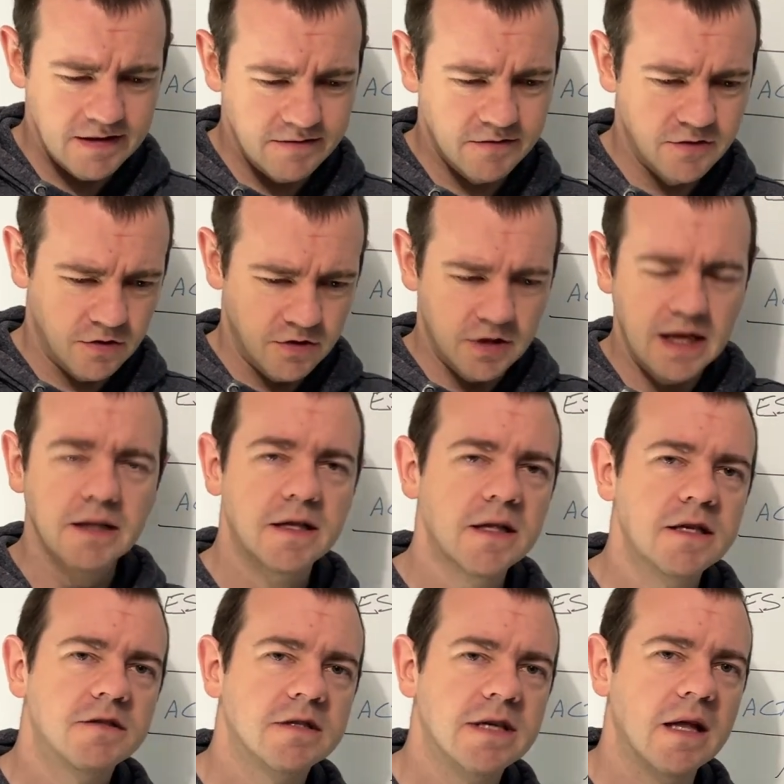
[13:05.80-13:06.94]
So the
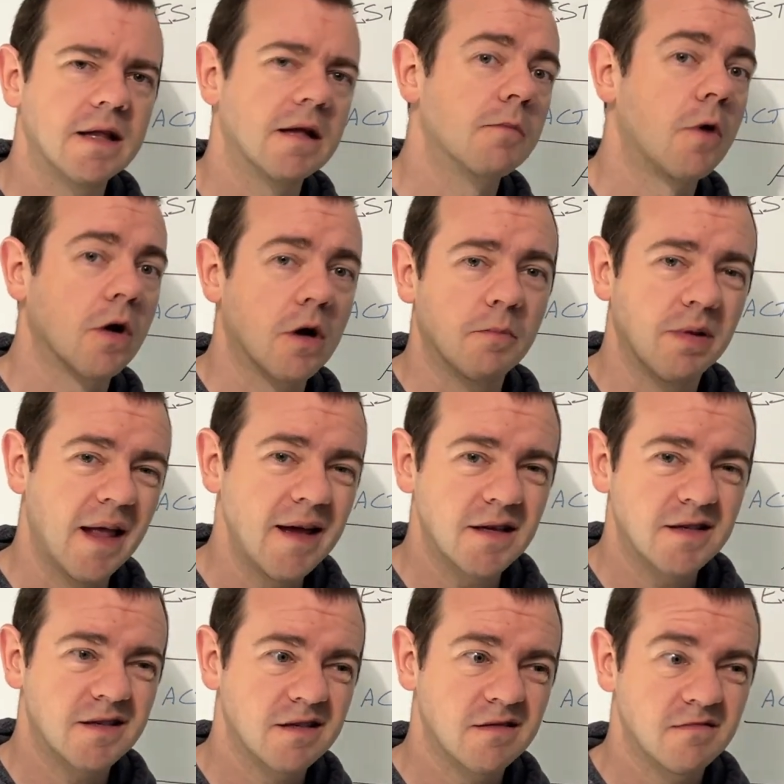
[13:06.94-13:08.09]
calculations get a little more
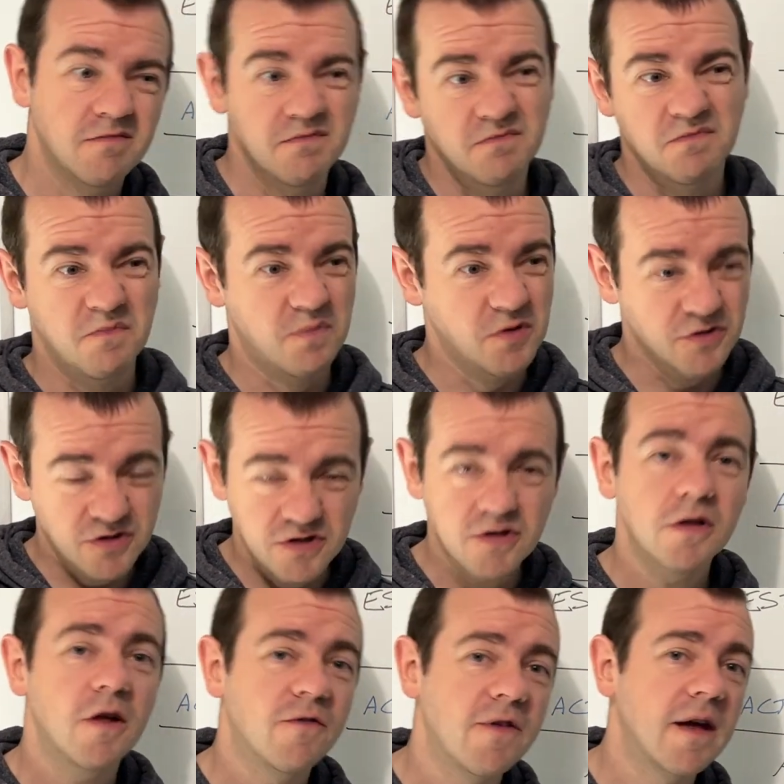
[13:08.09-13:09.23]
complex, but
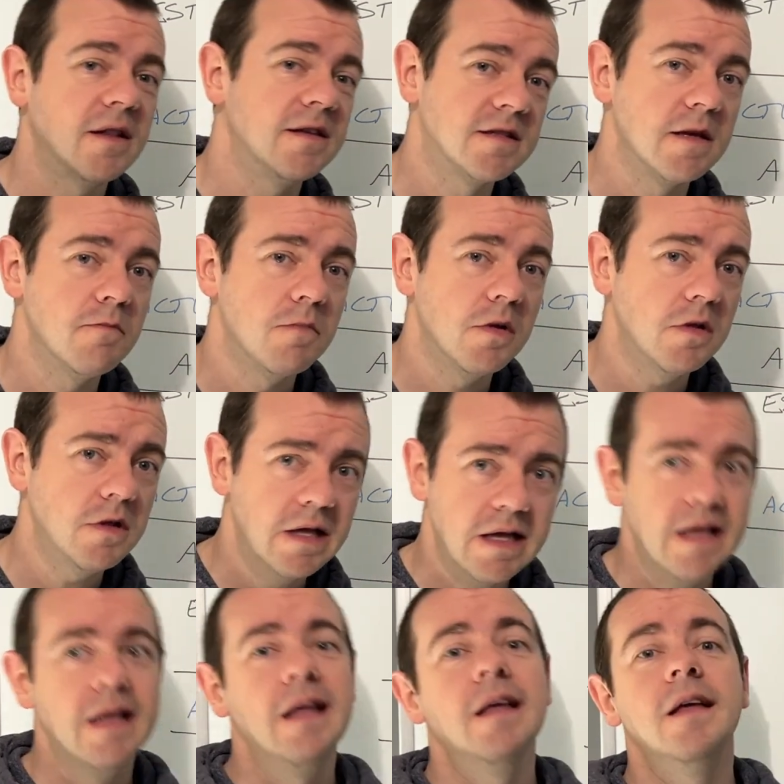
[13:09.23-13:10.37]
still are fairly simple.
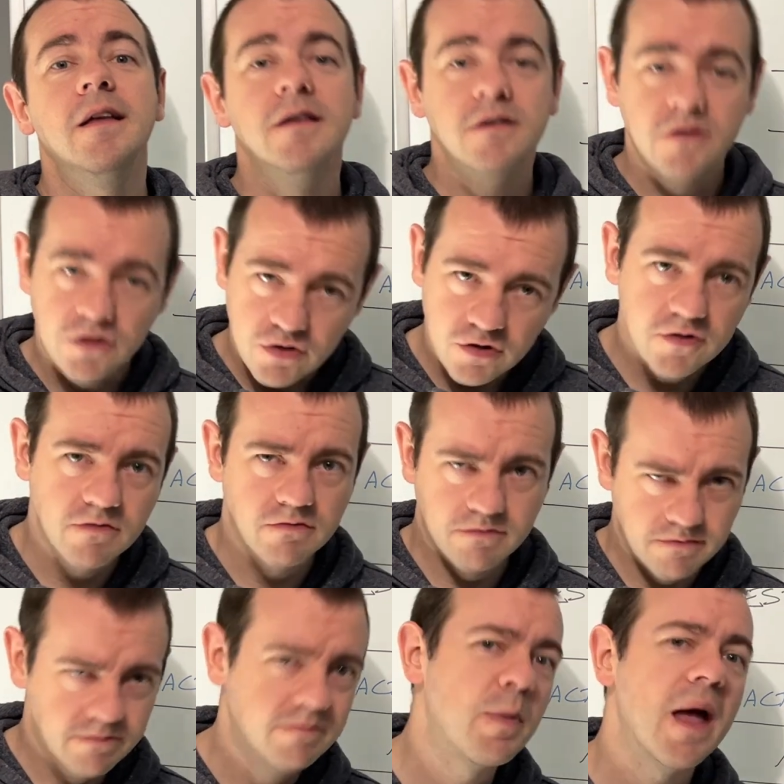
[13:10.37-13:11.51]
So just
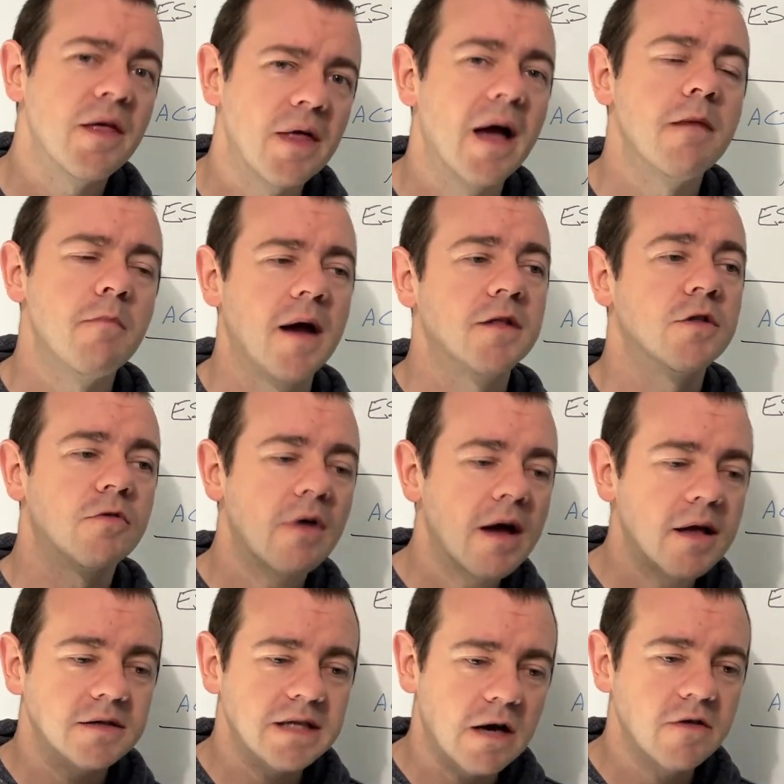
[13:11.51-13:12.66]
bear that in mind. There
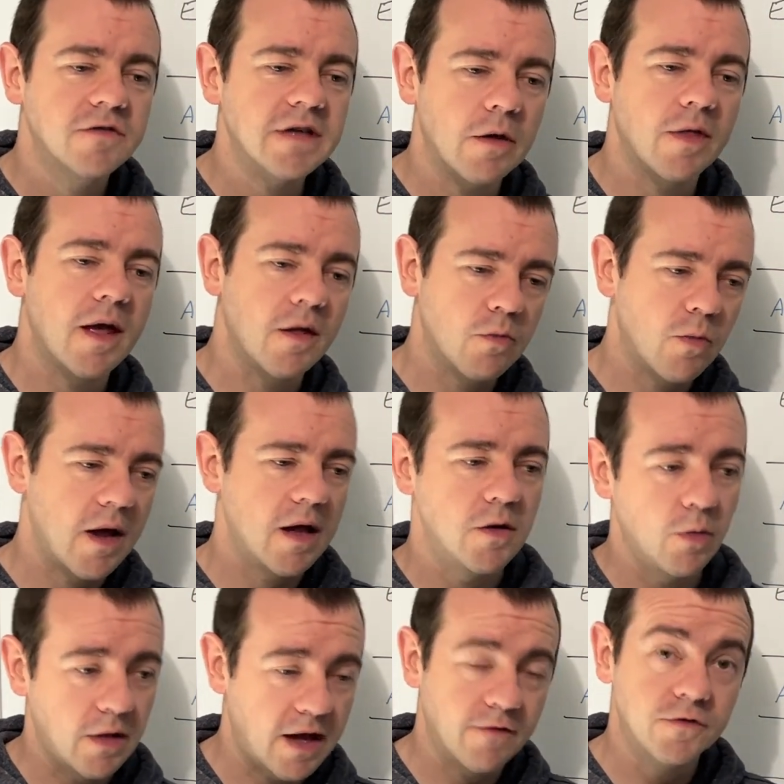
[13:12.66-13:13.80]
are tariffs out there where you
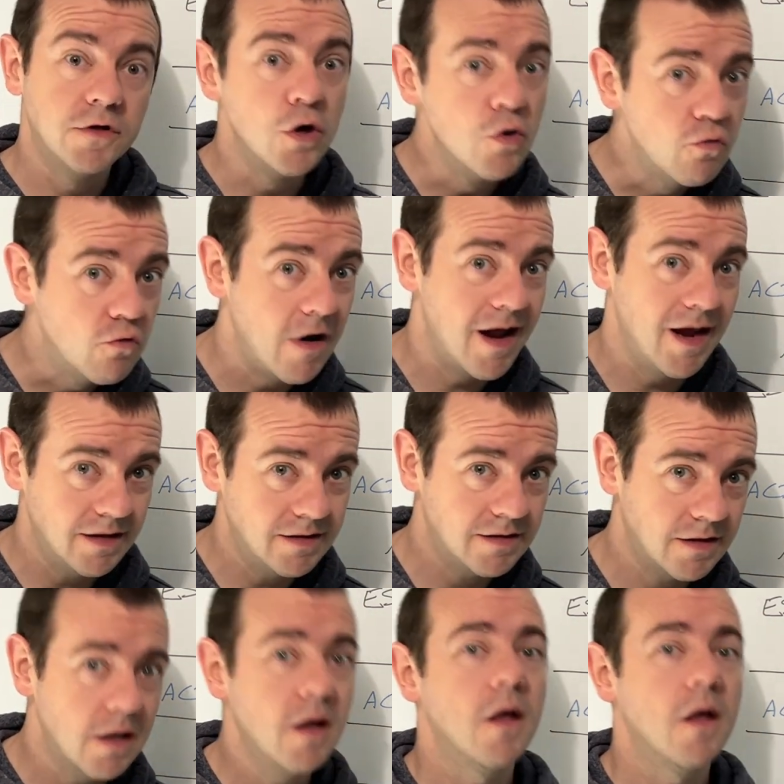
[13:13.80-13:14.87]
will have two rates